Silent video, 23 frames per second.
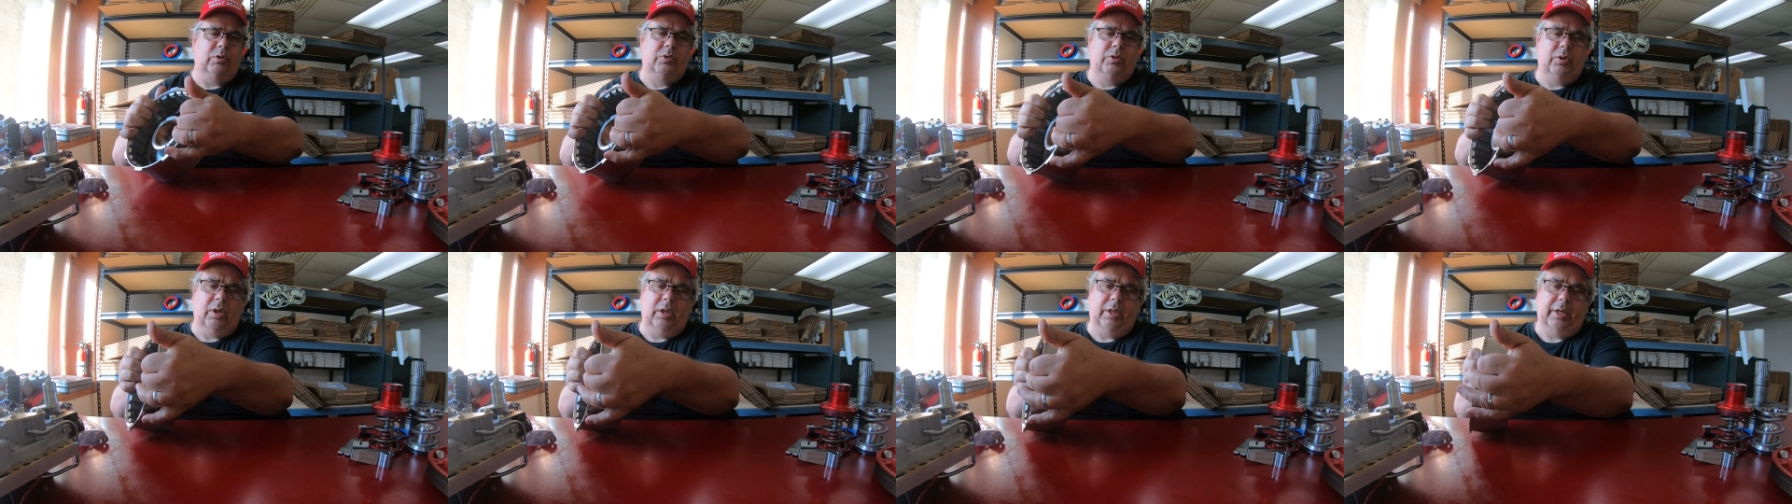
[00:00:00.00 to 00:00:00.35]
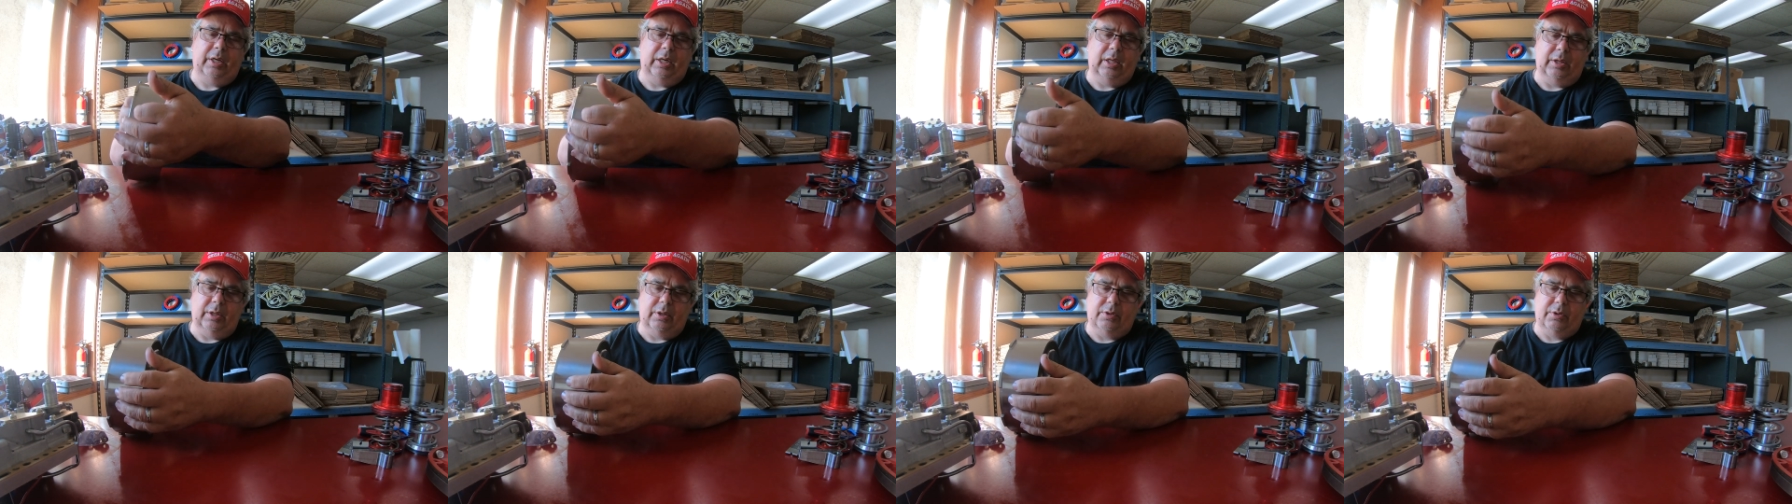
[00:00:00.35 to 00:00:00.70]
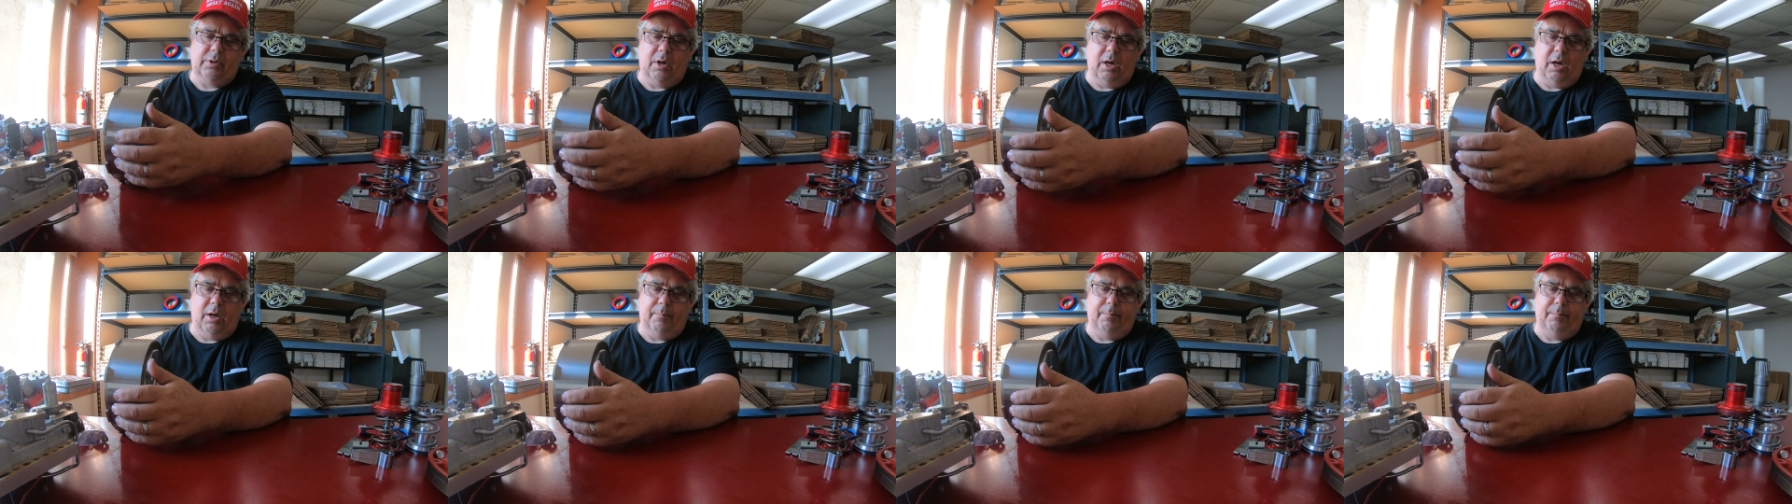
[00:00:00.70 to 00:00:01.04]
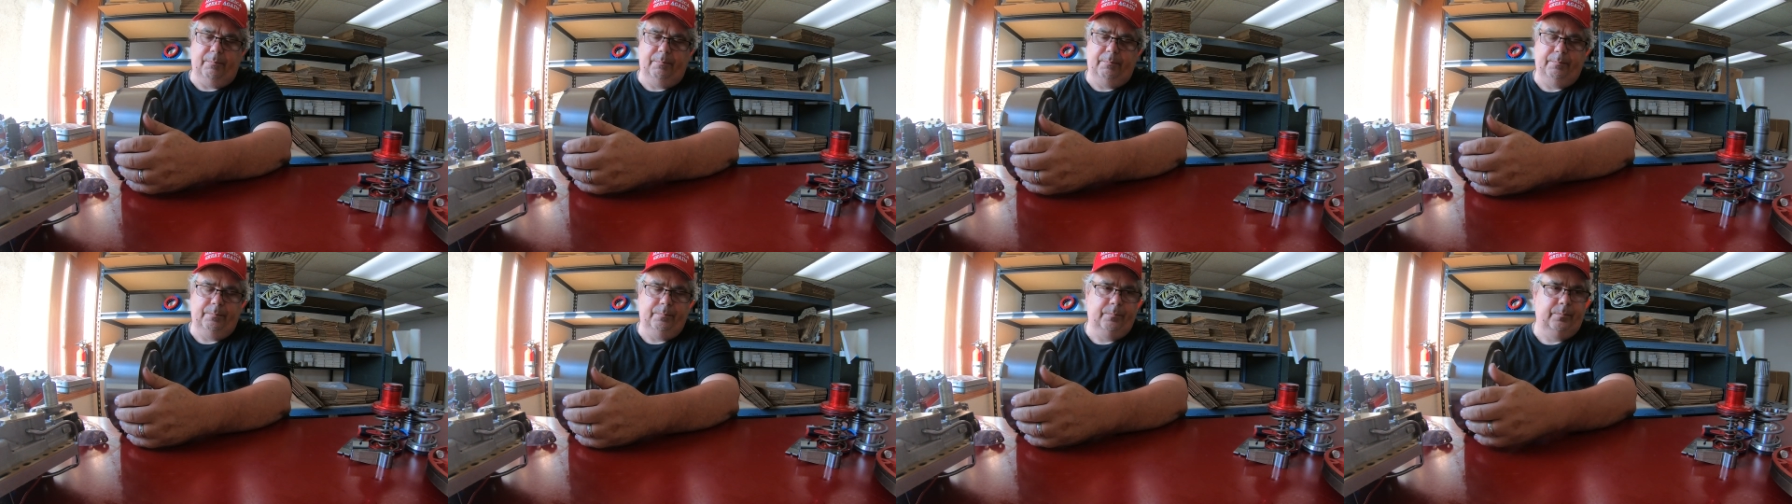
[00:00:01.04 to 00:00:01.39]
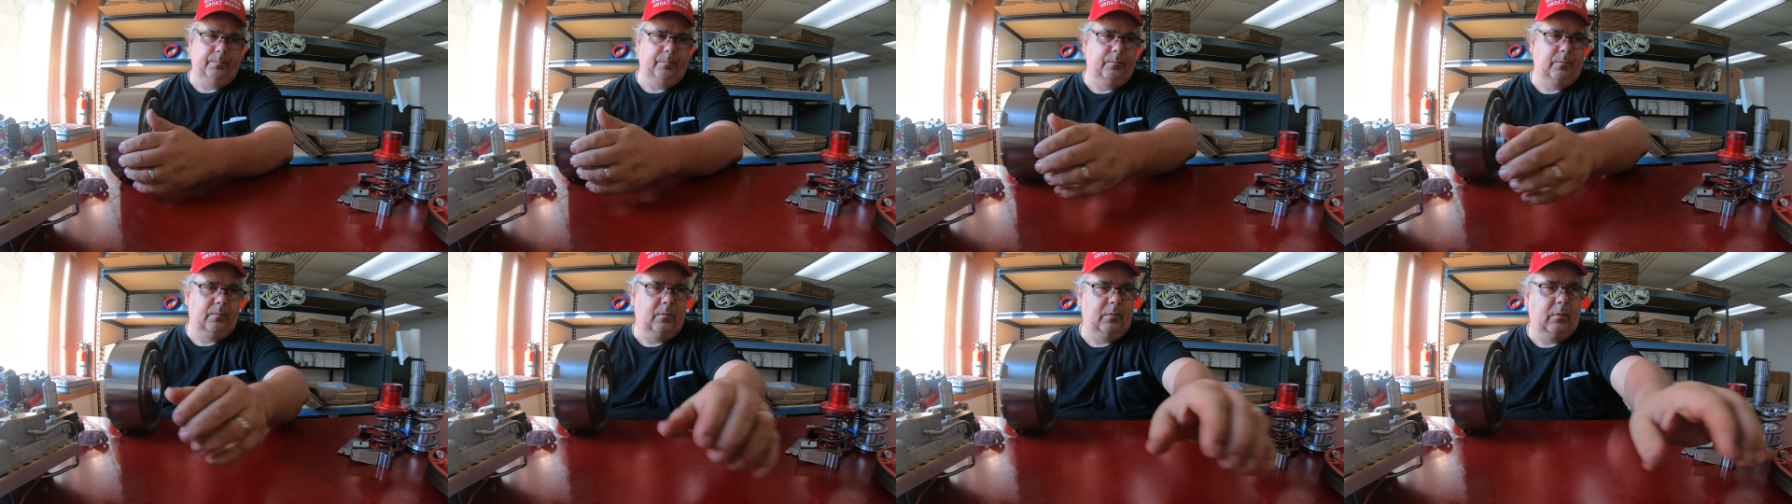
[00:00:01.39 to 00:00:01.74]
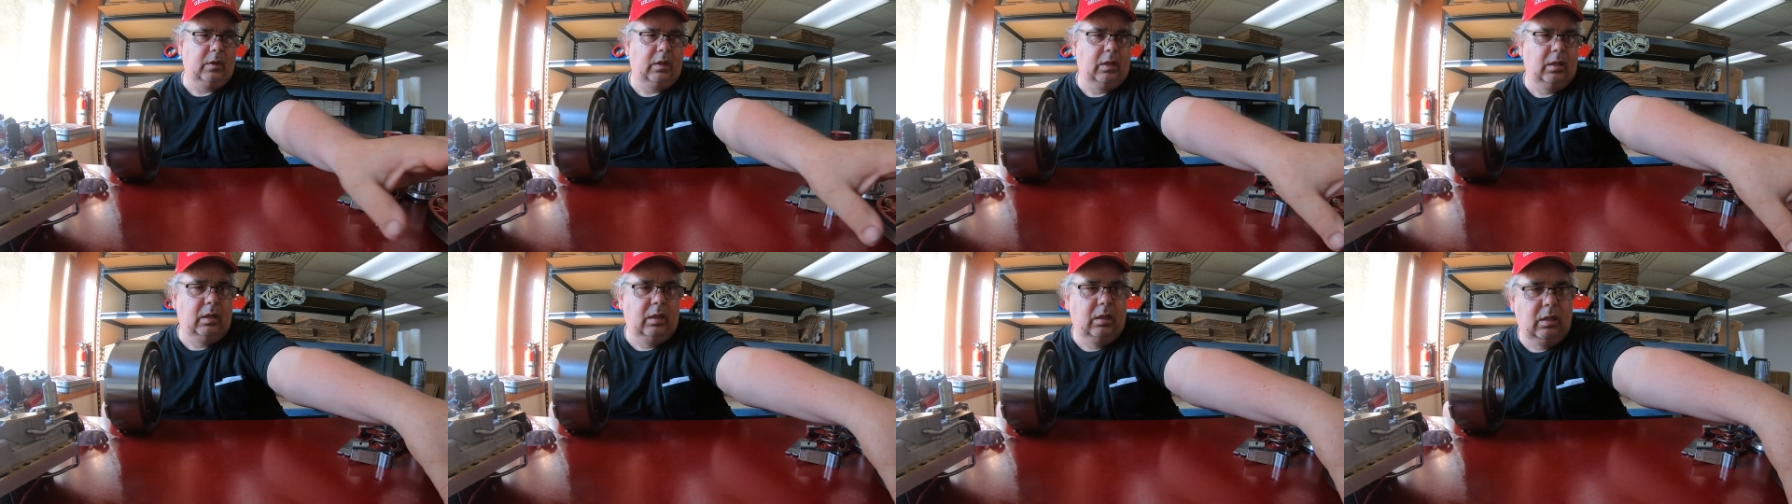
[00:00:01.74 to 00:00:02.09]
drill it in the drum,
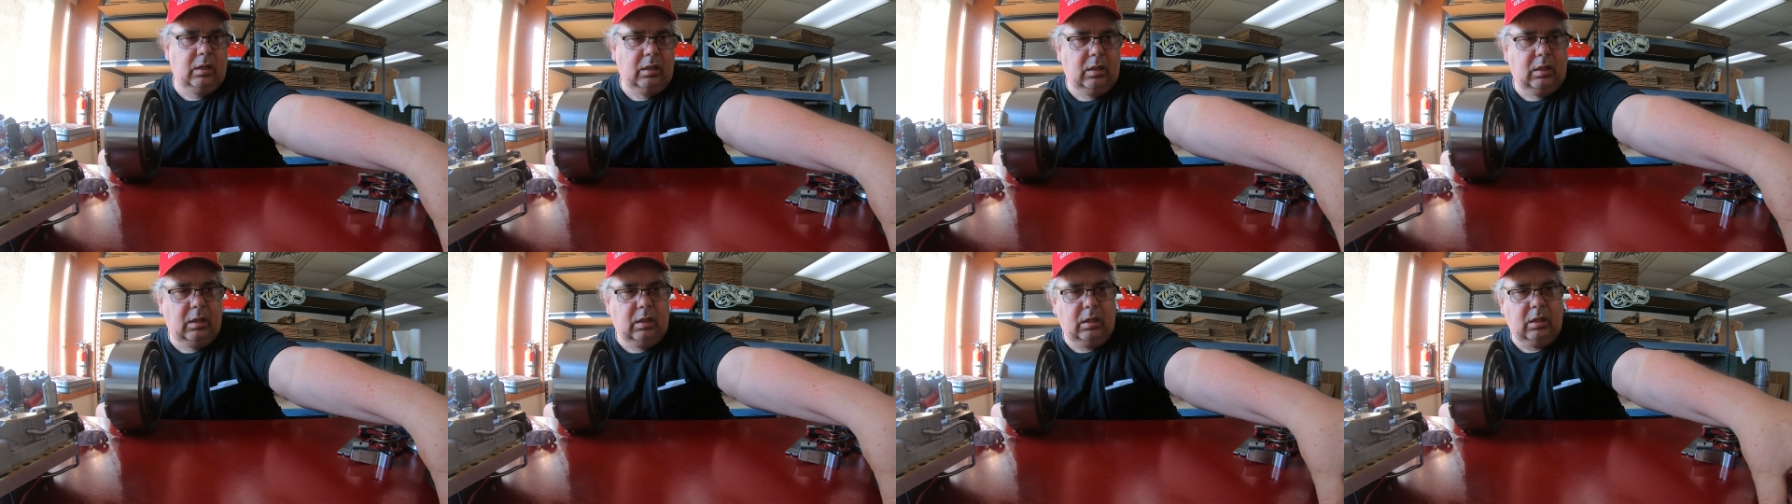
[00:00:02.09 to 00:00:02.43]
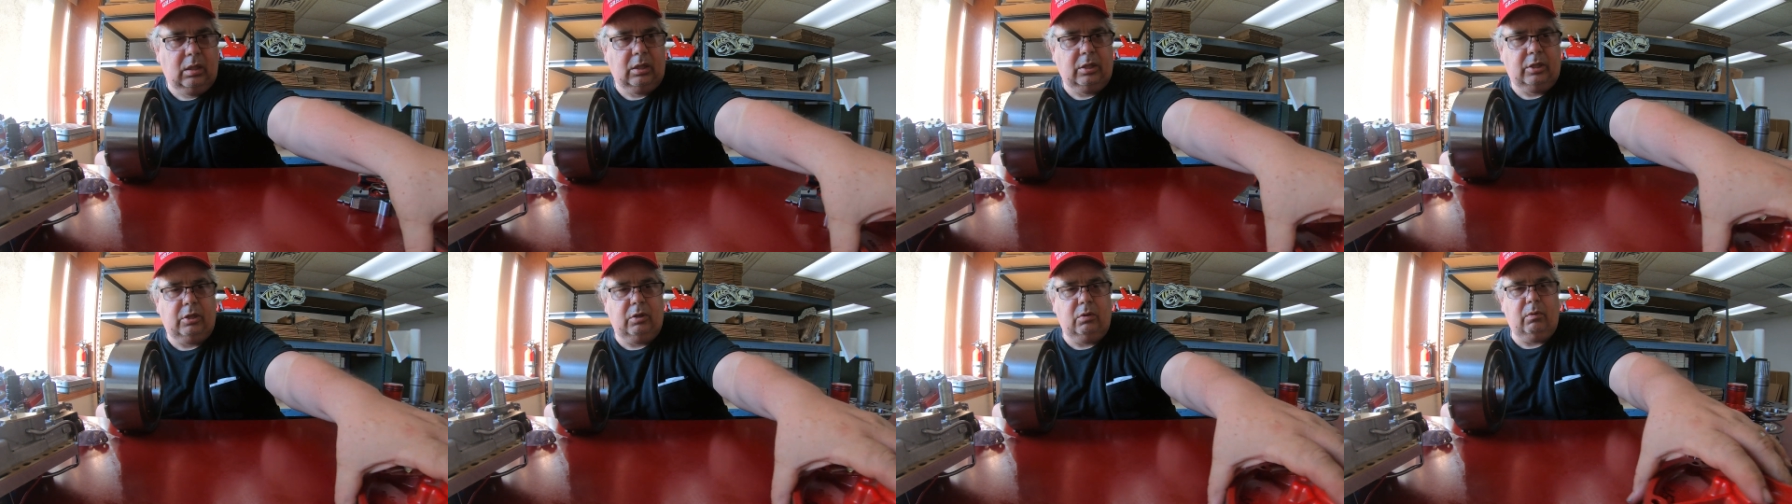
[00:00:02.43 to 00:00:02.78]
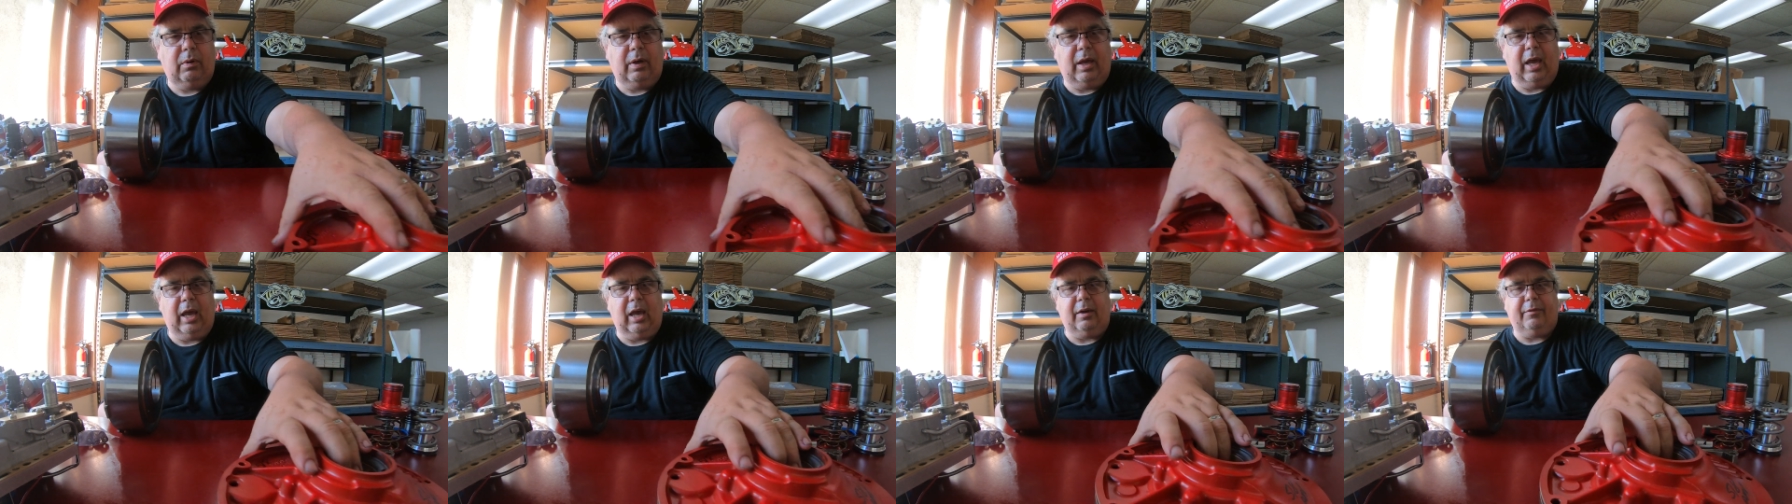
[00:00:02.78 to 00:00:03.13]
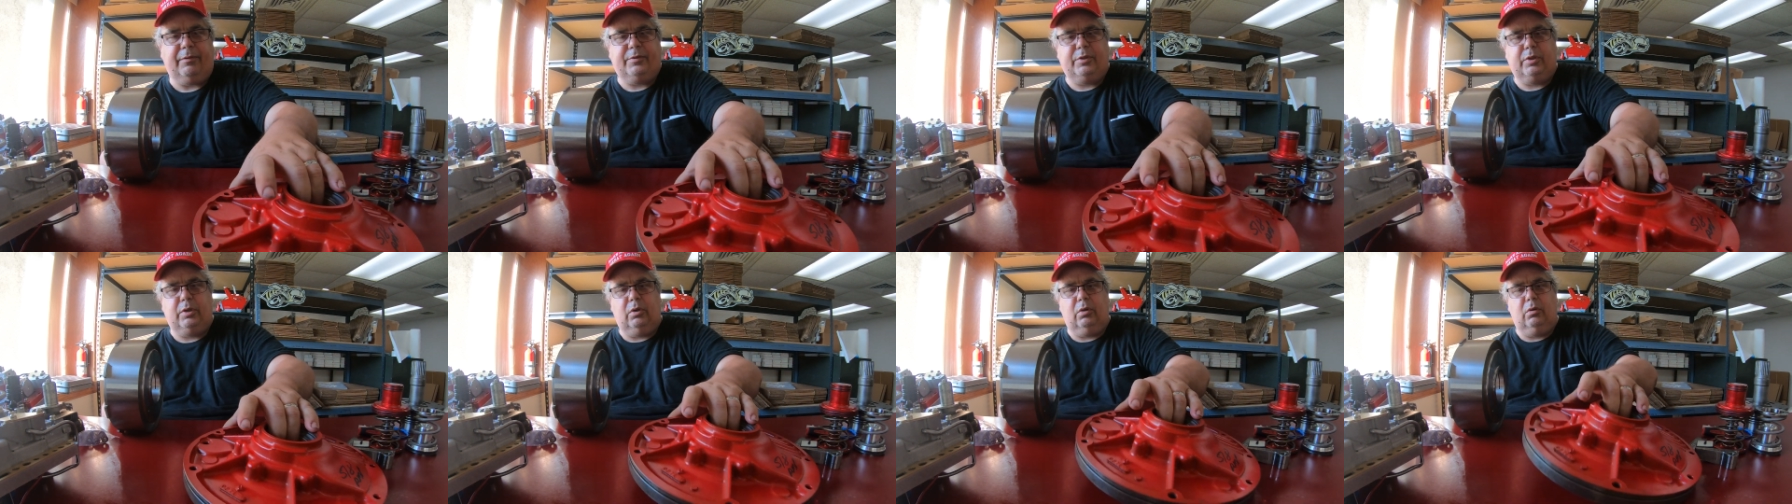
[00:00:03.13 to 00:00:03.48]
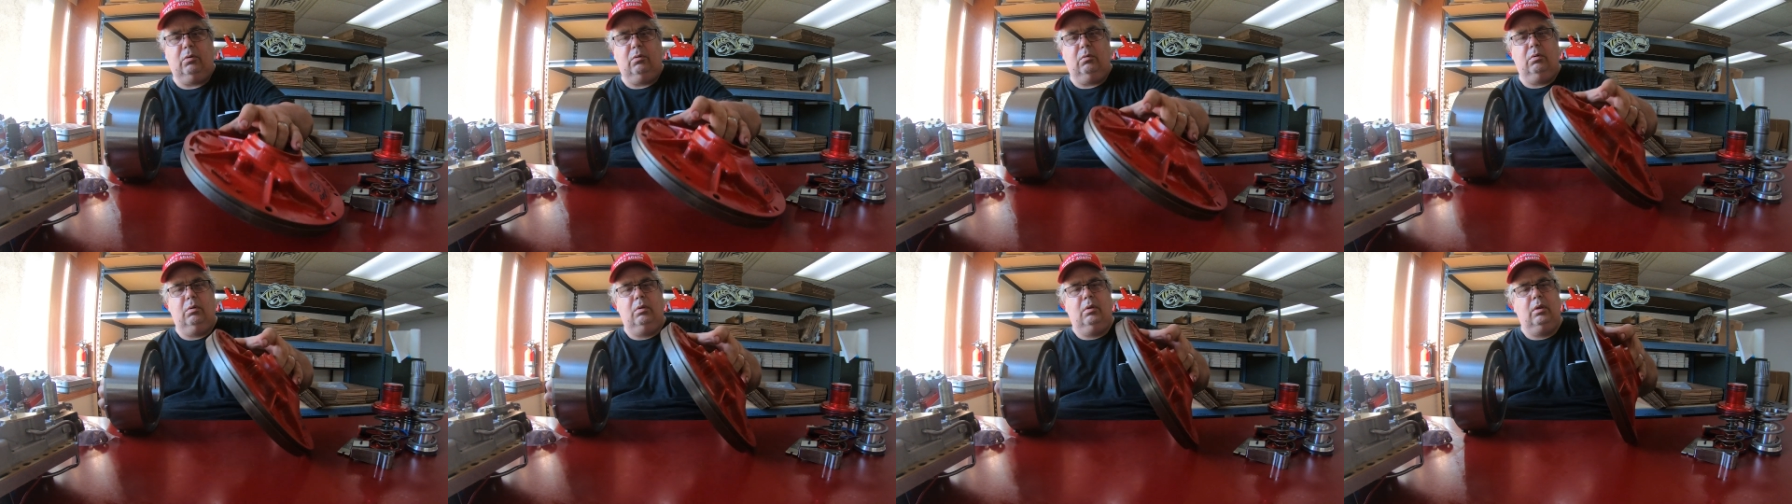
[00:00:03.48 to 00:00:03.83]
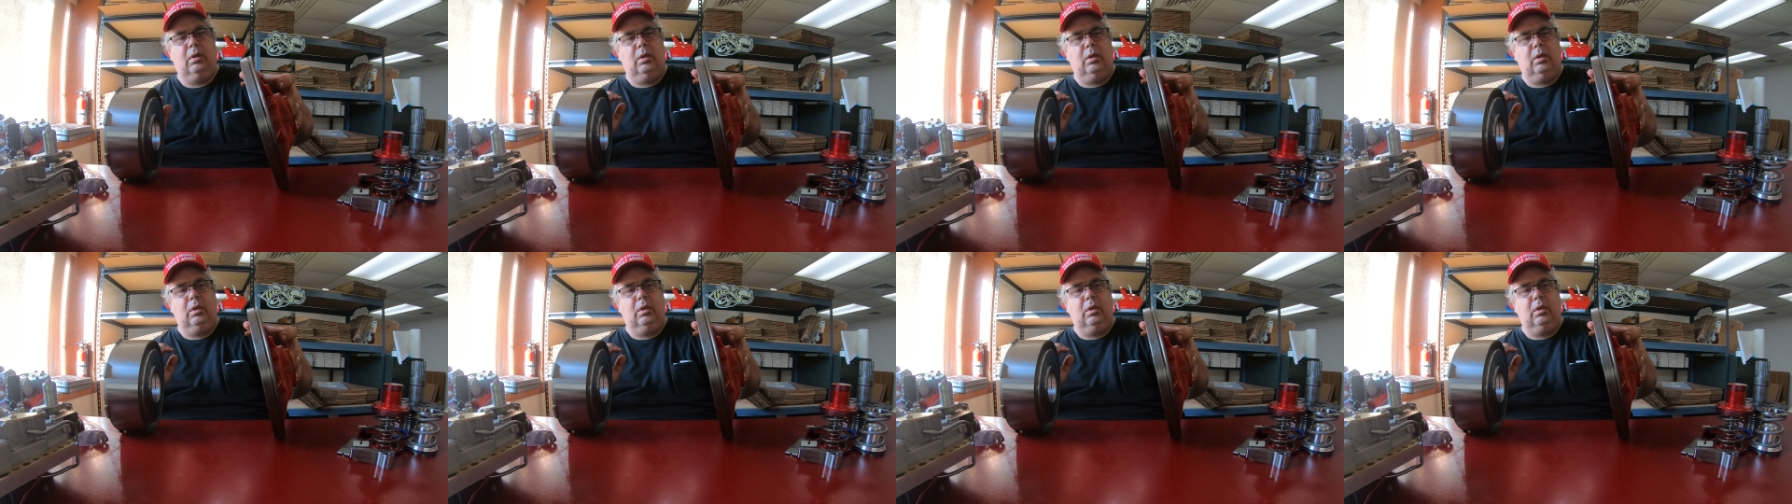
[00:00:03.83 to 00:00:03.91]
you have to